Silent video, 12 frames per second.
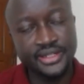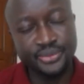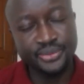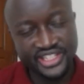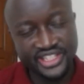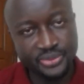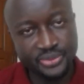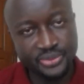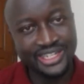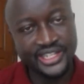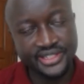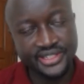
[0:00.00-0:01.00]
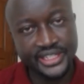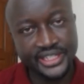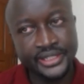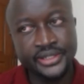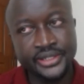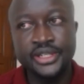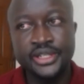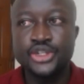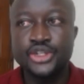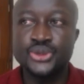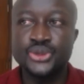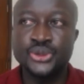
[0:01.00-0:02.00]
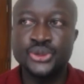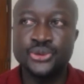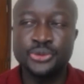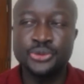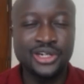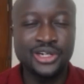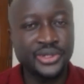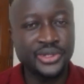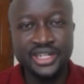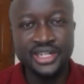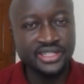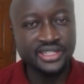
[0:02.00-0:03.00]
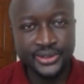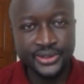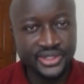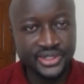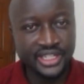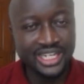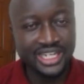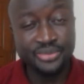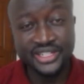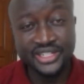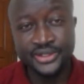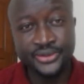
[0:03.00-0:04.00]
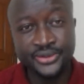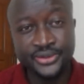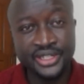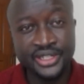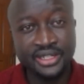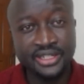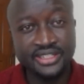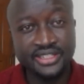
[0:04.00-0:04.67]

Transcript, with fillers: principle kicks in. So we are looking at around uh, a pricing of uh,